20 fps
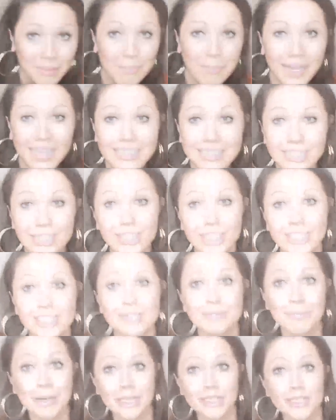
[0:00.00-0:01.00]

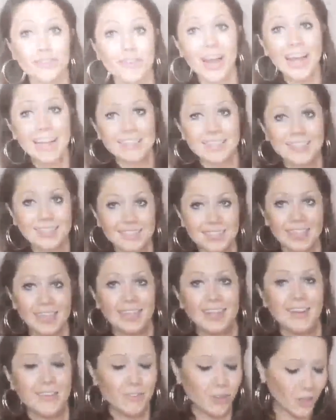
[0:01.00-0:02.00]
matches my dress.
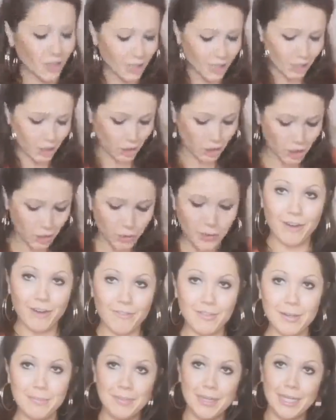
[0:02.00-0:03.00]
Got this new
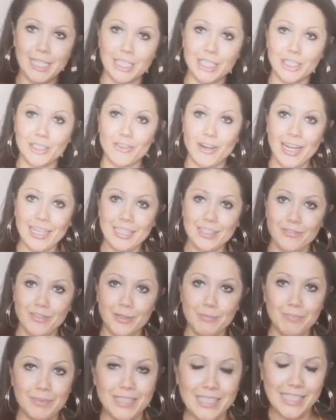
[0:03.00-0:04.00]
Karen Millen dress
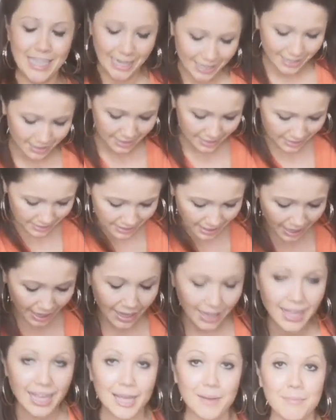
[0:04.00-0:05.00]
from sales.
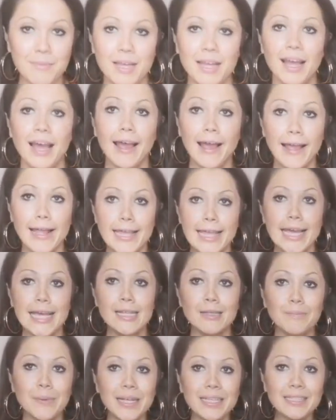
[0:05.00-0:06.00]

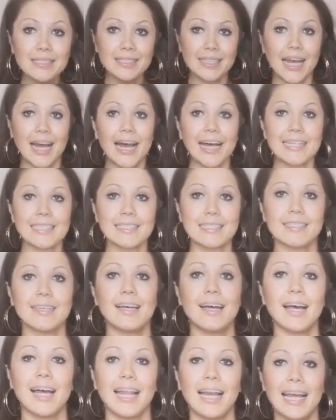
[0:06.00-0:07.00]
Kettlebells, as
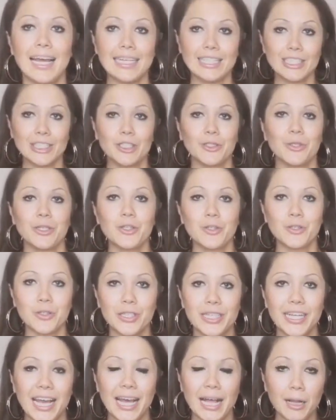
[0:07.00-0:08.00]
I like to do a
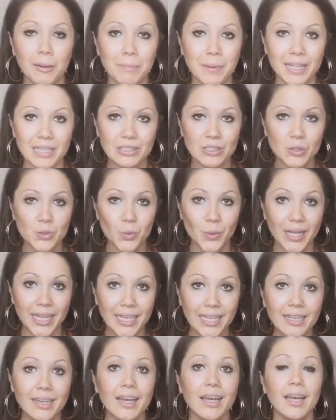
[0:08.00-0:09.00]
good kettlebell
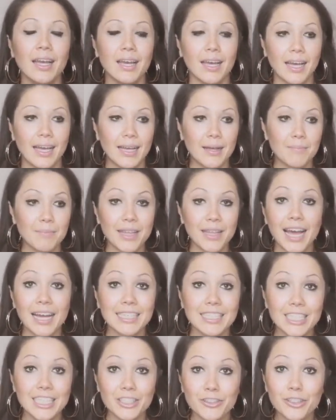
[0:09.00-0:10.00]
swing. The
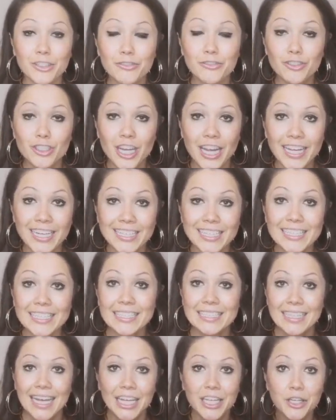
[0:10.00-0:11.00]
idea of training
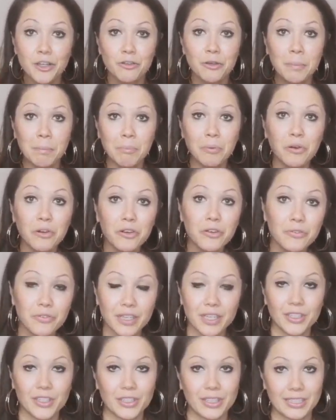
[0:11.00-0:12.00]
is that you're
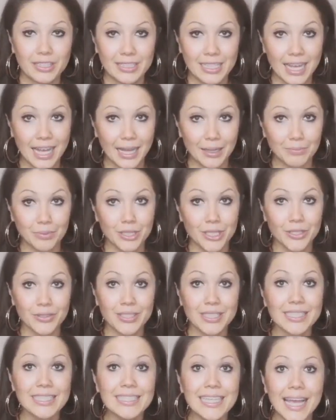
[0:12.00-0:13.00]
improving all the time. So
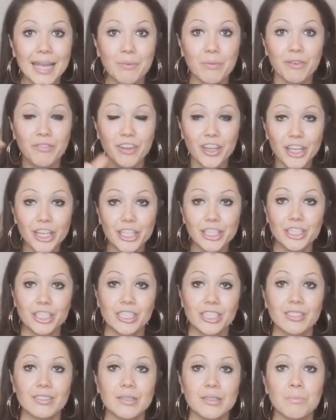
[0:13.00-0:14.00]
it's the same with
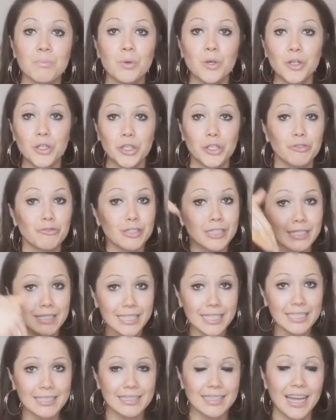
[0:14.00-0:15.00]
urges. The more you
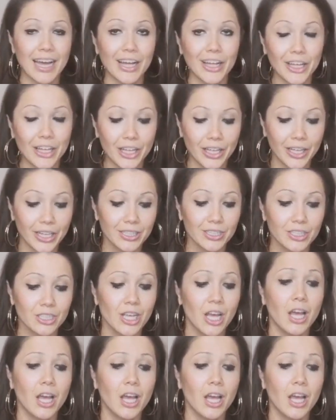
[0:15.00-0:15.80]
resist that urge